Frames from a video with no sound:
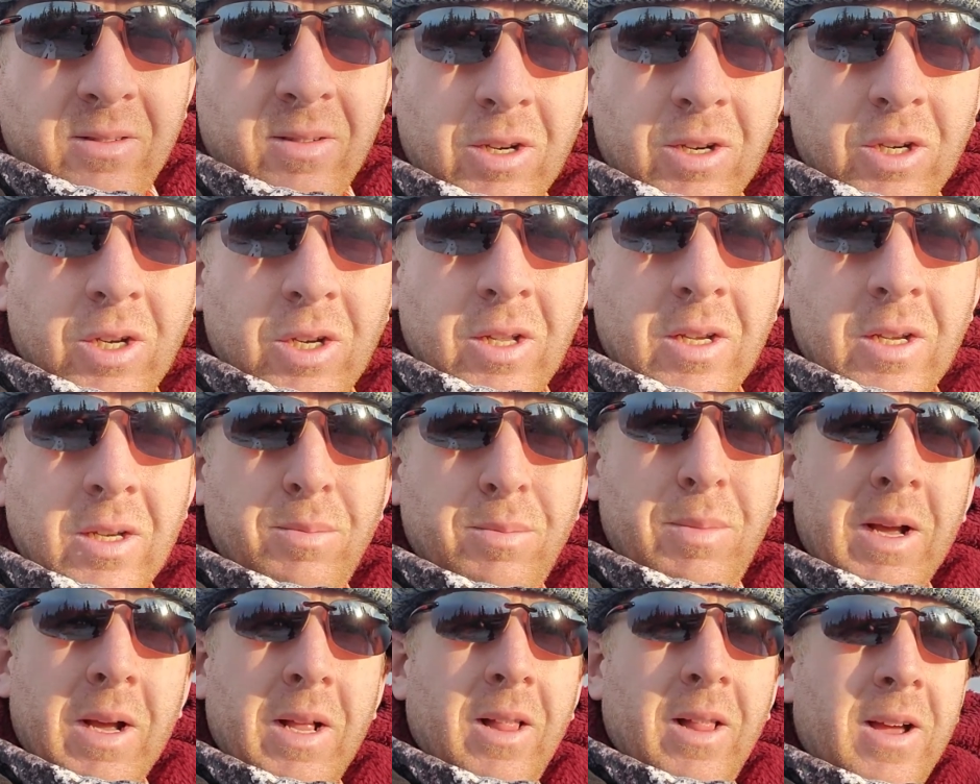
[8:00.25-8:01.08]
fishing this
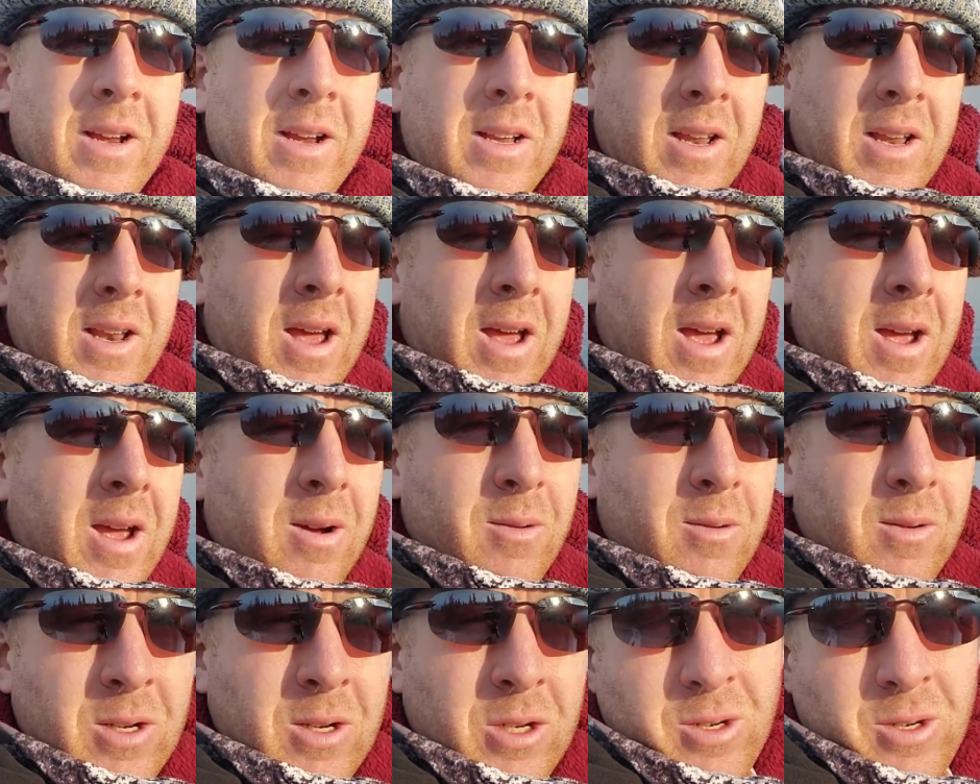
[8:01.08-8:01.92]
big lake today,
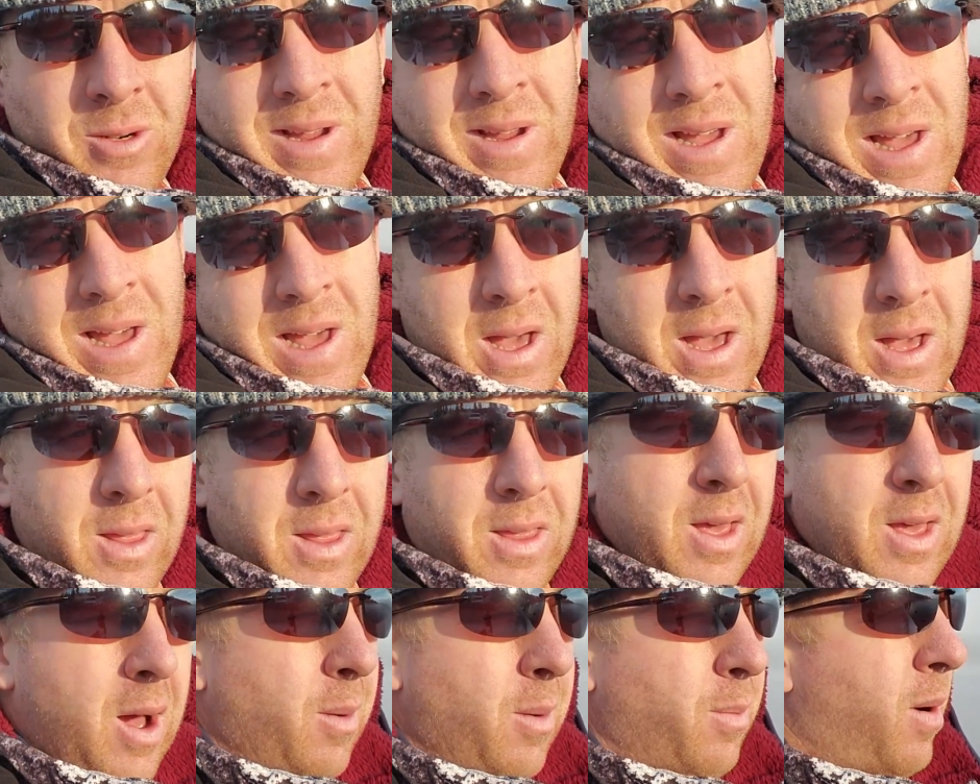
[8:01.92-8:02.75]
which
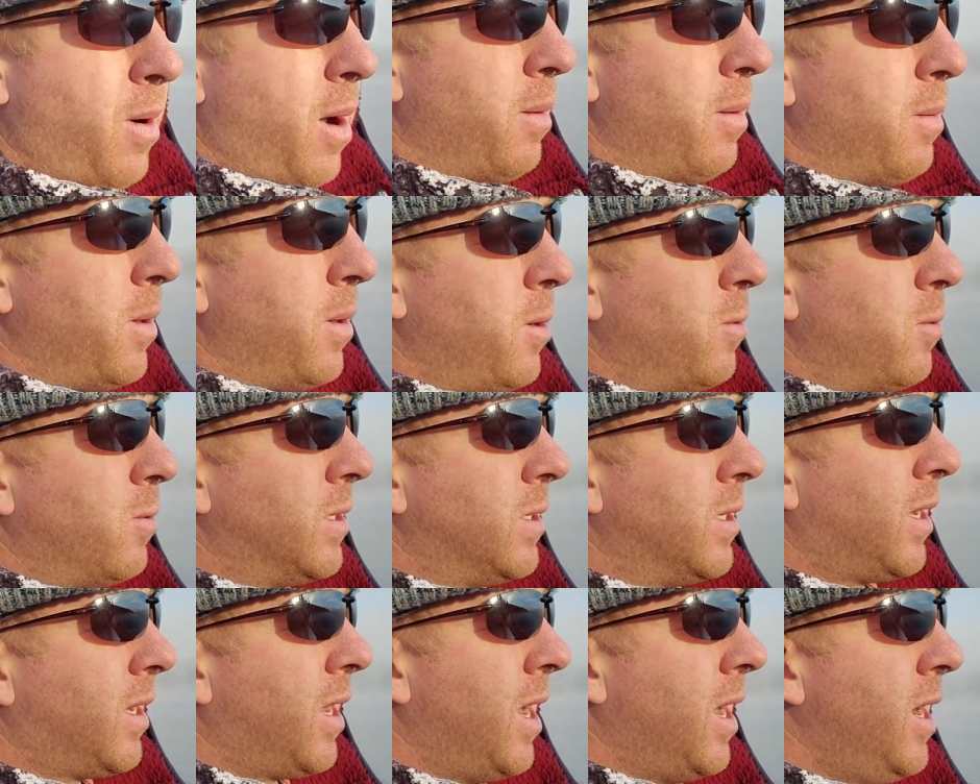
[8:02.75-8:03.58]
I thought probably
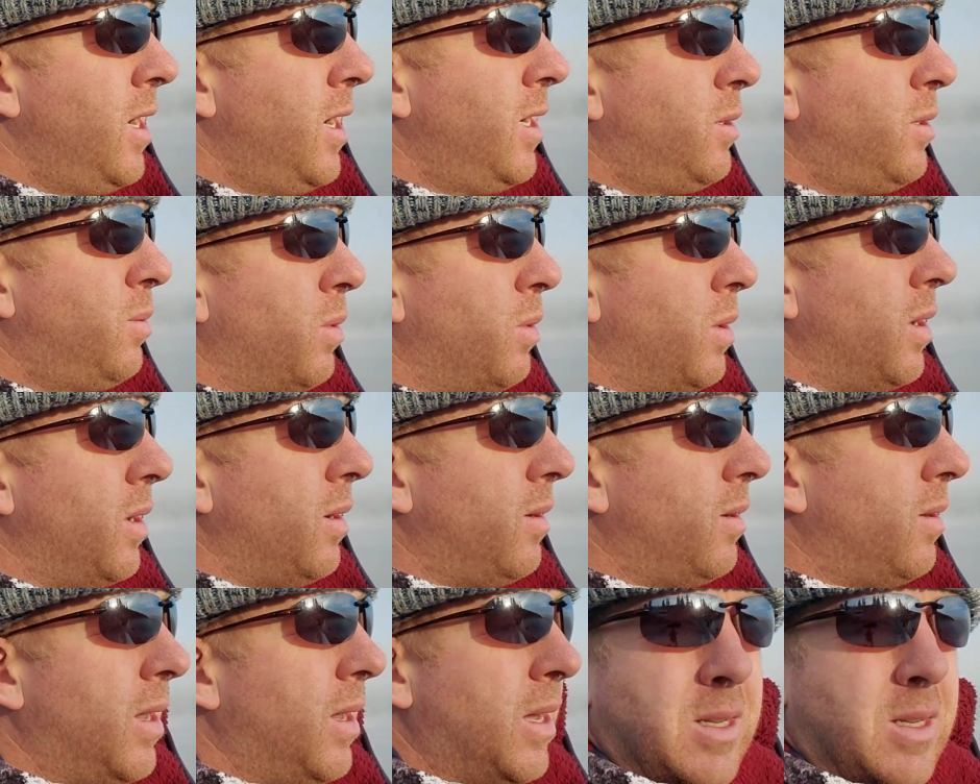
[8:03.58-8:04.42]
was the case, but
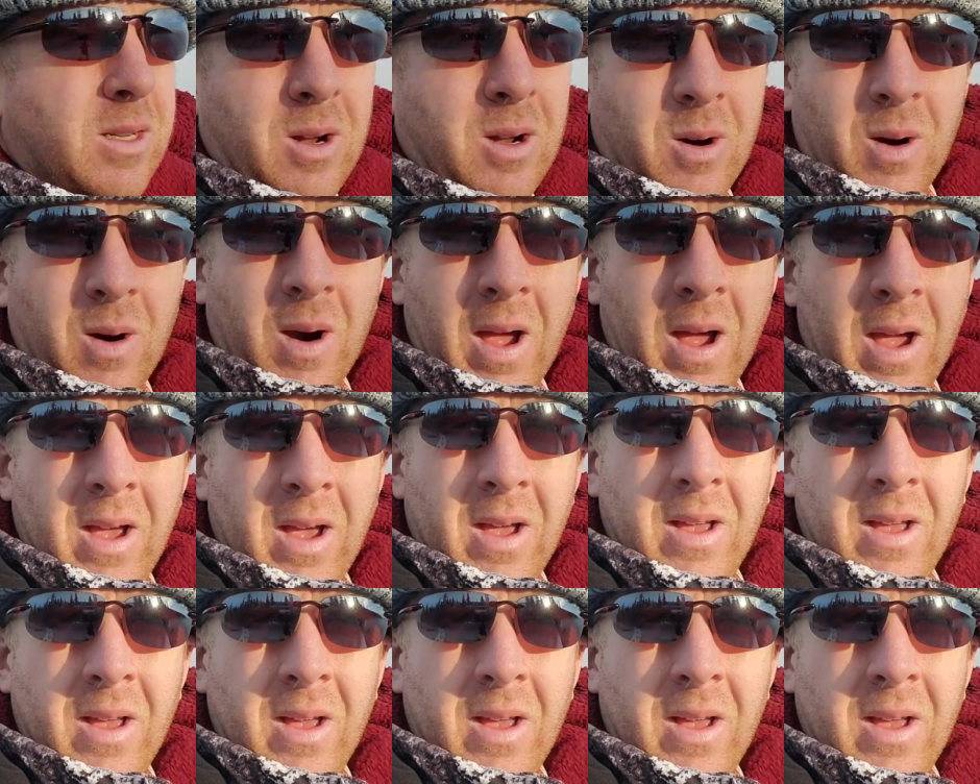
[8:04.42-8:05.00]
that's all right.